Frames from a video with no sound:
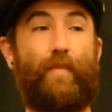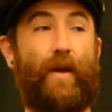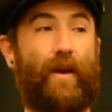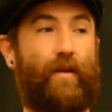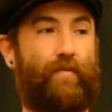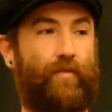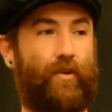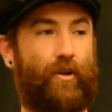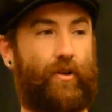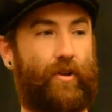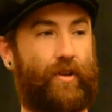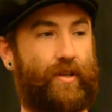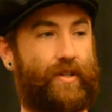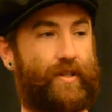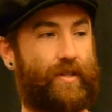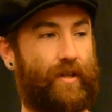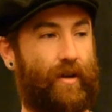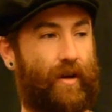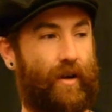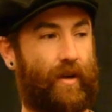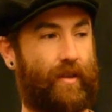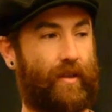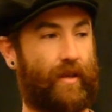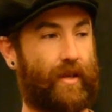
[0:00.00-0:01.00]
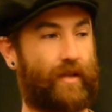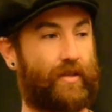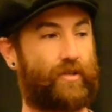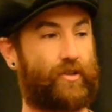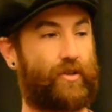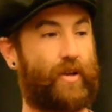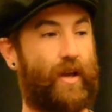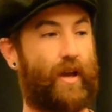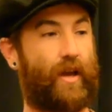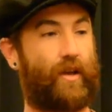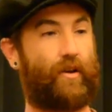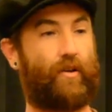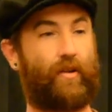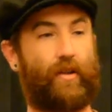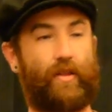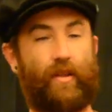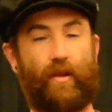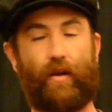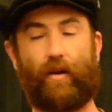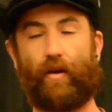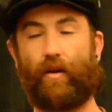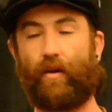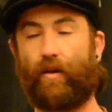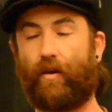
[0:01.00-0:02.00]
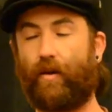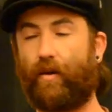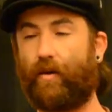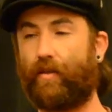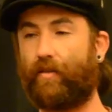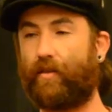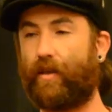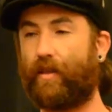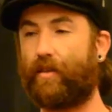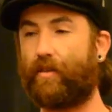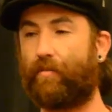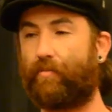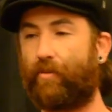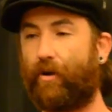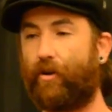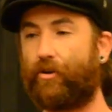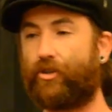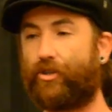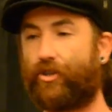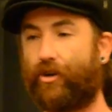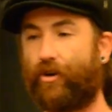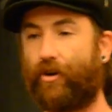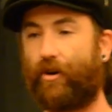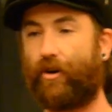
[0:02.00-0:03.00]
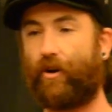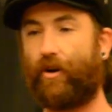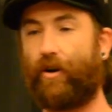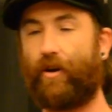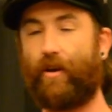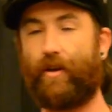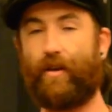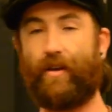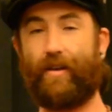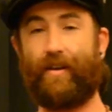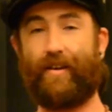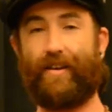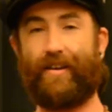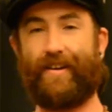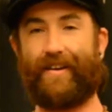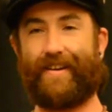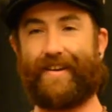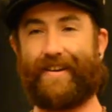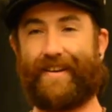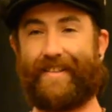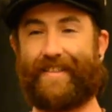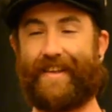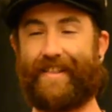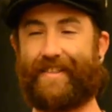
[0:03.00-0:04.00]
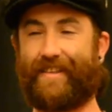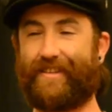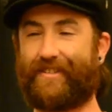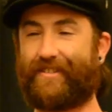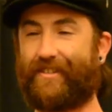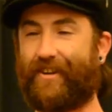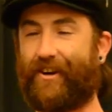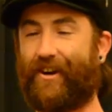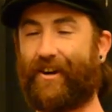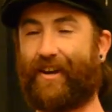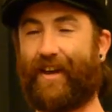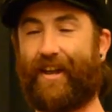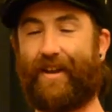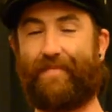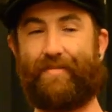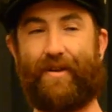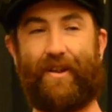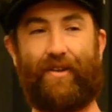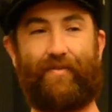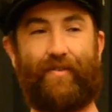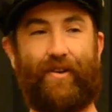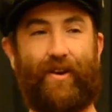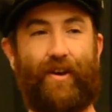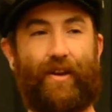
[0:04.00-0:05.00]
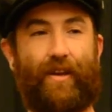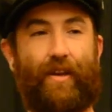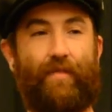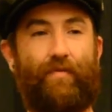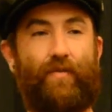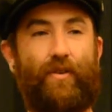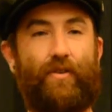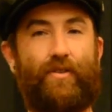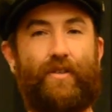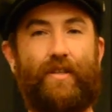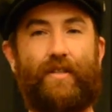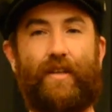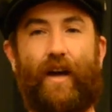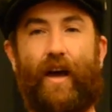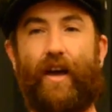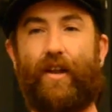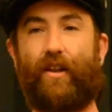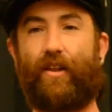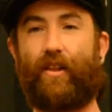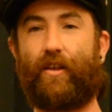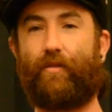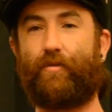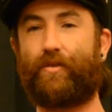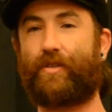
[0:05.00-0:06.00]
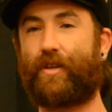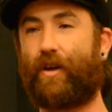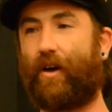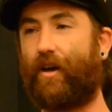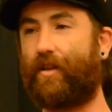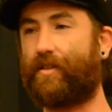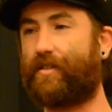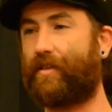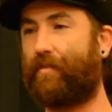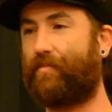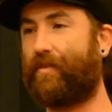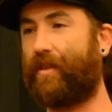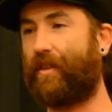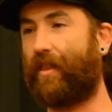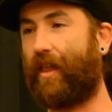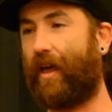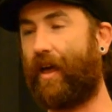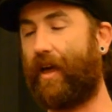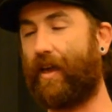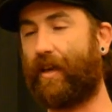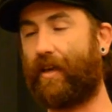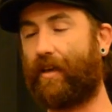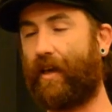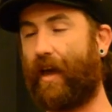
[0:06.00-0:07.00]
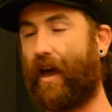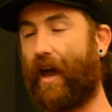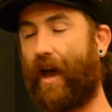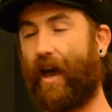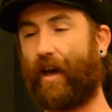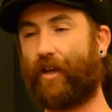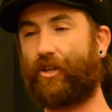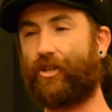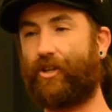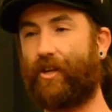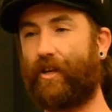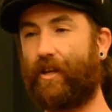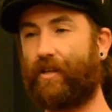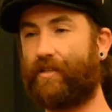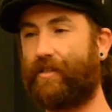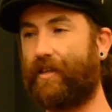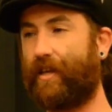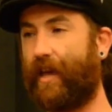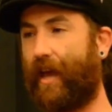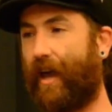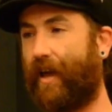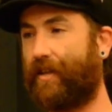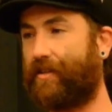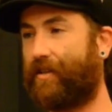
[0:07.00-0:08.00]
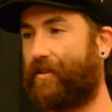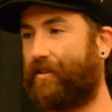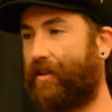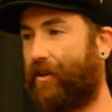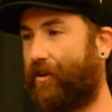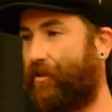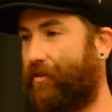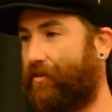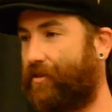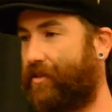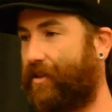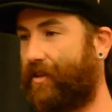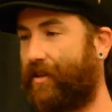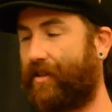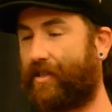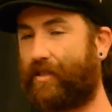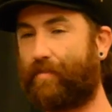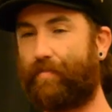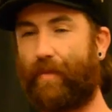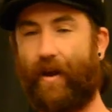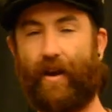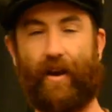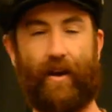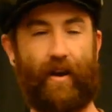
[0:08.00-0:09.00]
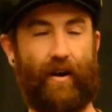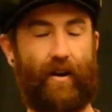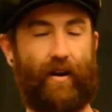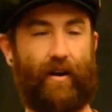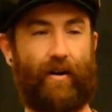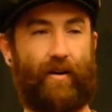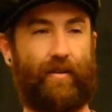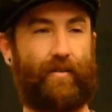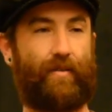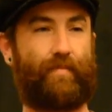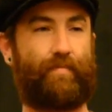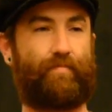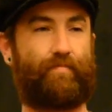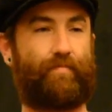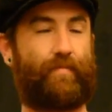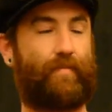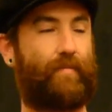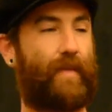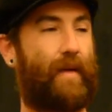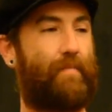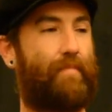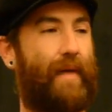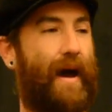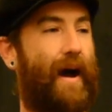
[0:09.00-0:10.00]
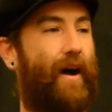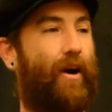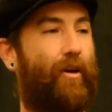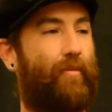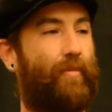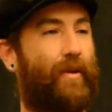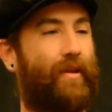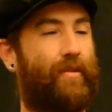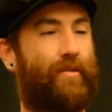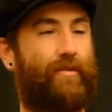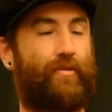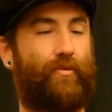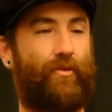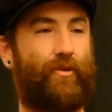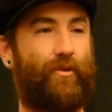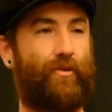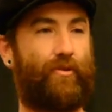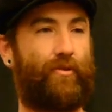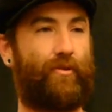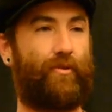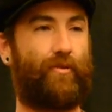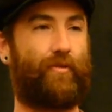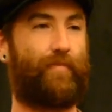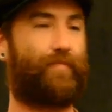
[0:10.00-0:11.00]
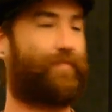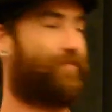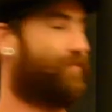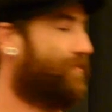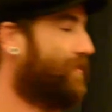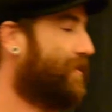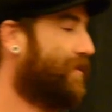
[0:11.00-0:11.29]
may have noticed on the internet or in the brochure that this talk had a bit of a confusing title. It was called something like "Action is the Antidote to Despair: Empowerment Through